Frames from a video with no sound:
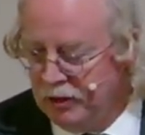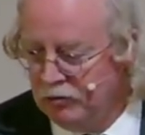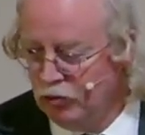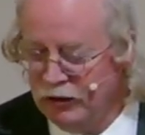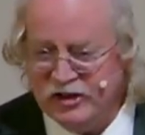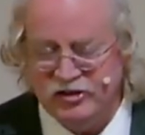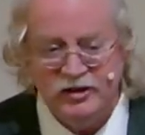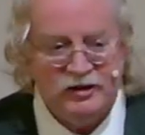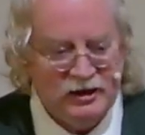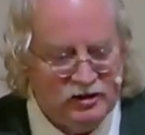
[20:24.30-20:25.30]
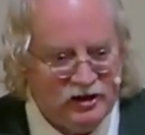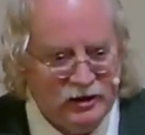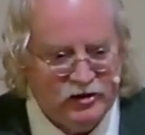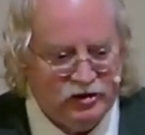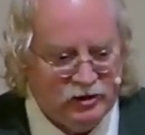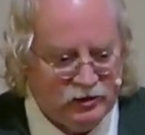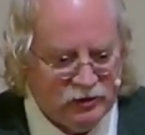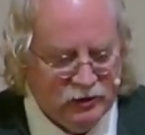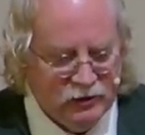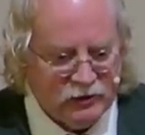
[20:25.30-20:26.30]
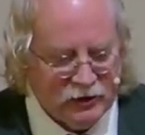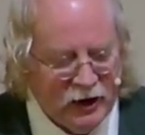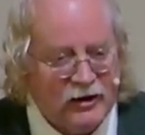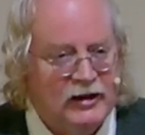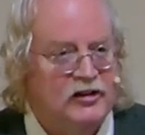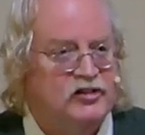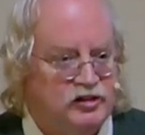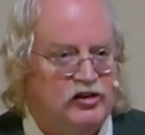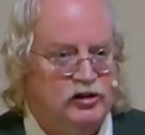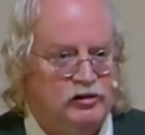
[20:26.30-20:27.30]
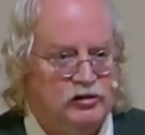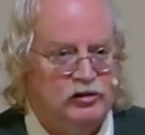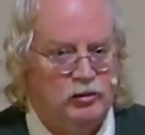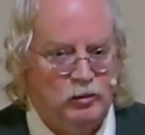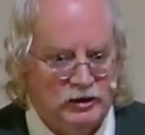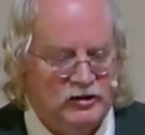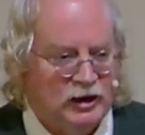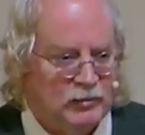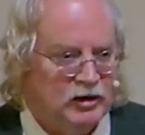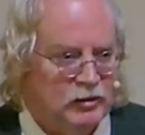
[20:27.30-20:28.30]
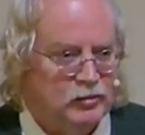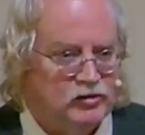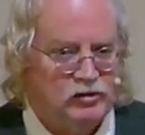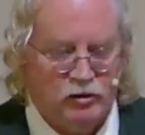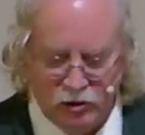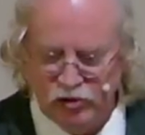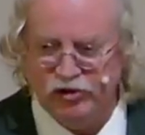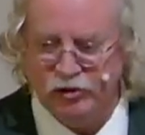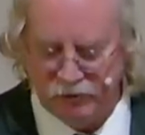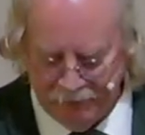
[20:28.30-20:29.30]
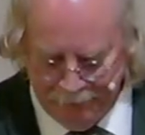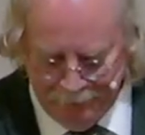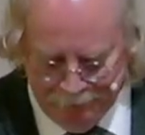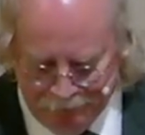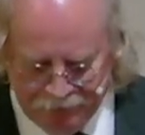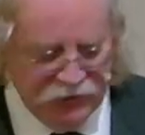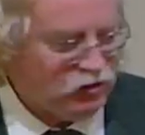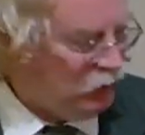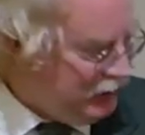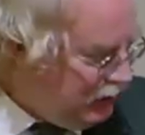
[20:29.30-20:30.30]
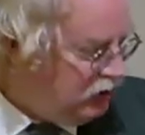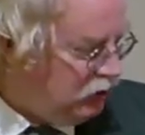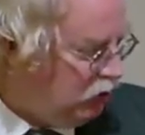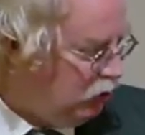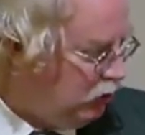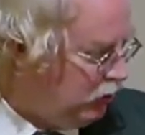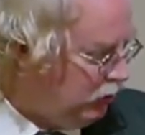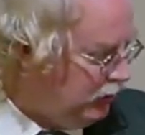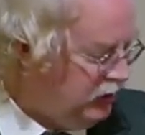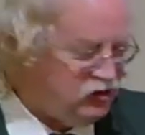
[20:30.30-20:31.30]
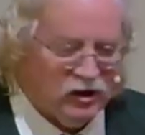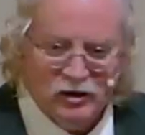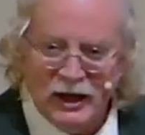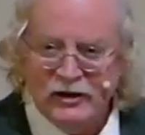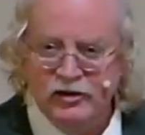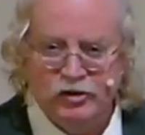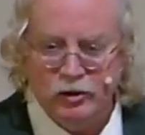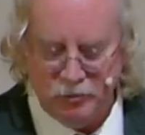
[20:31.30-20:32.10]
reasoned, intelligent, godly decisions when the time comes. Oh, sure. So we need to know the word. It is a light unto our